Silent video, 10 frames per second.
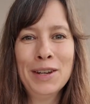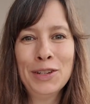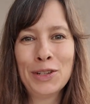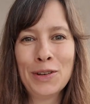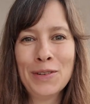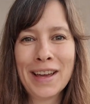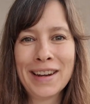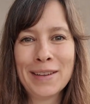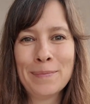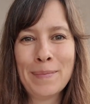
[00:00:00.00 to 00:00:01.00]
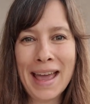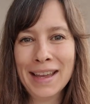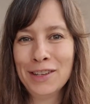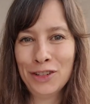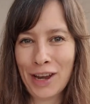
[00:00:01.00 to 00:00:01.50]
to show you how to
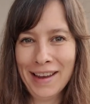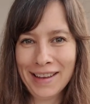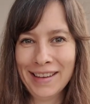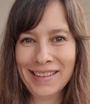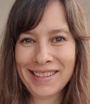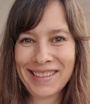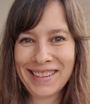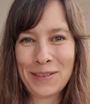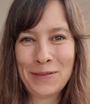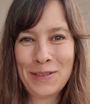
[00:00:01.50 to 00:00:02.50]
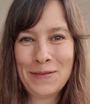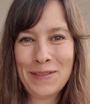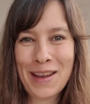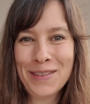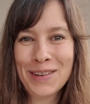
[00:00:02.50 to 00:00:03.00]
bag a jacket. So if you've
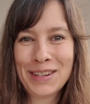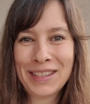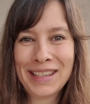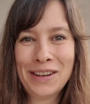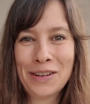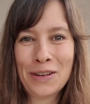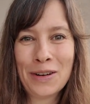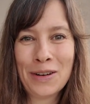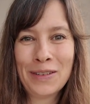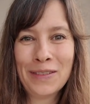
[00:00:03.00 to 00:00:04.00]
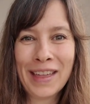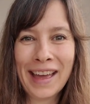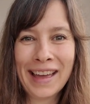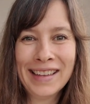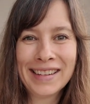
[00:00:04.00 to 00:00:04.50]
never seen or heard of
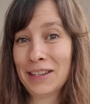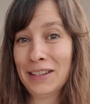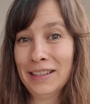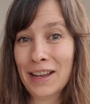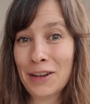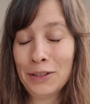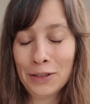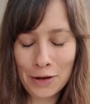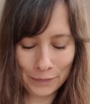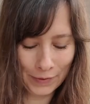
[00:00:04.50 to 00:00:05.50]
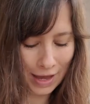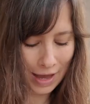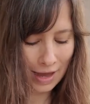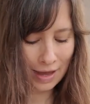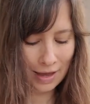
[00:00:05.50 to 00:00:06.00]
that, now you'll know.
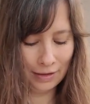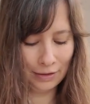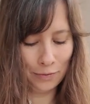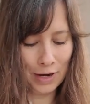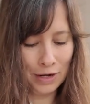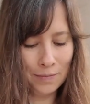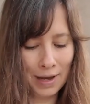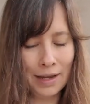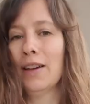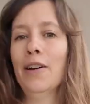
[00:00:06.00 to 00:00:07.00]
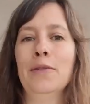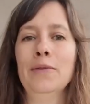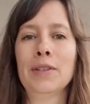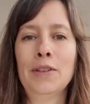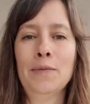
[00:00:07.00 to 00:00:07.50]
So when you make a
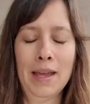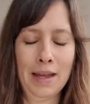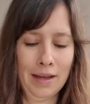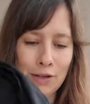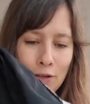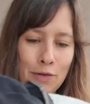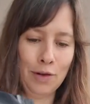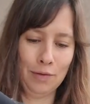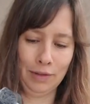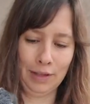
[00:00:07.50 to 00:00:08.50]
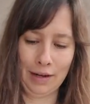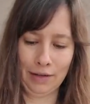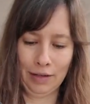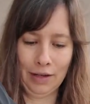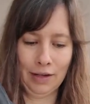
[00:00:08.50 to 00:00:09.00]
coat, you make two coats
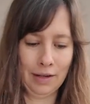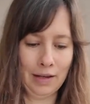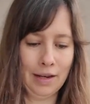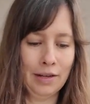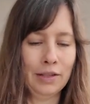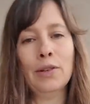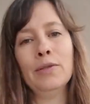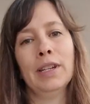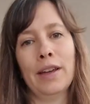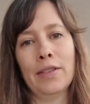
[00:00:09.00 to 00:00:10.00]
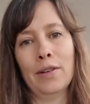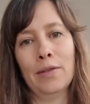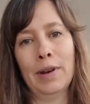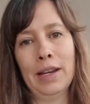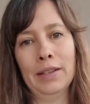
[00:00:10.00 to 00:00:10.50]
actually, and they're sewn together
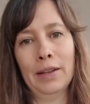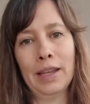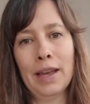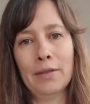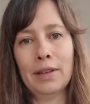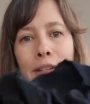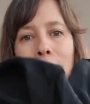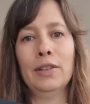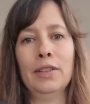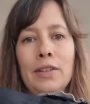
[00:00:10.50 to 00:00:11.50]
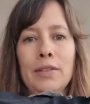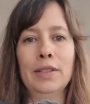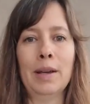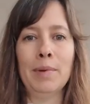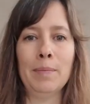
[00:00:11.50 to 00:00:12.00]
already, so I can't really show you the two
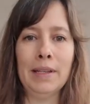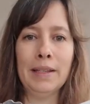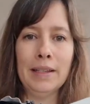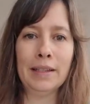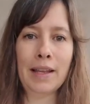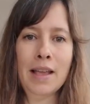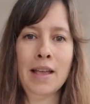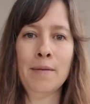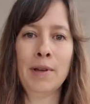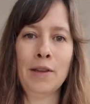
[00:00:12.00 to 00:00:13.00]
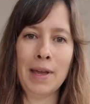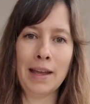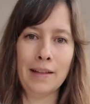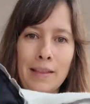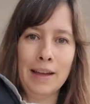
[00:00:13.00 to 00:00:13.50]
separate pieces. But you
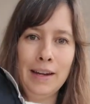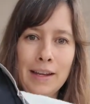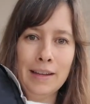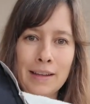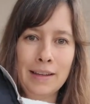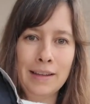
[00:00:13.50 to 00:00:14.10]
make a lining